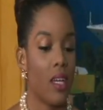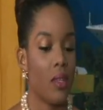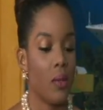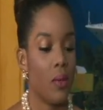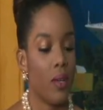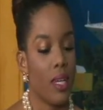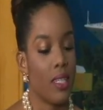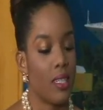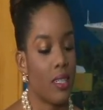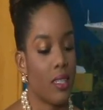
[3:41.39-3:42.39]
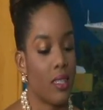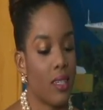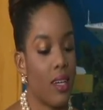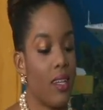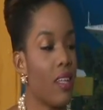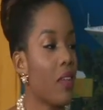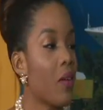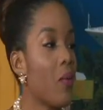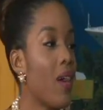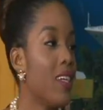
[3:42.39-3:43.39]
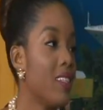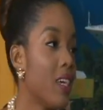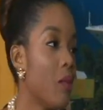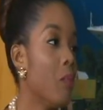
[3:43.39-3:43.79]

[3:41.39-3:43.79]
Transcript: you know, it's just another quiet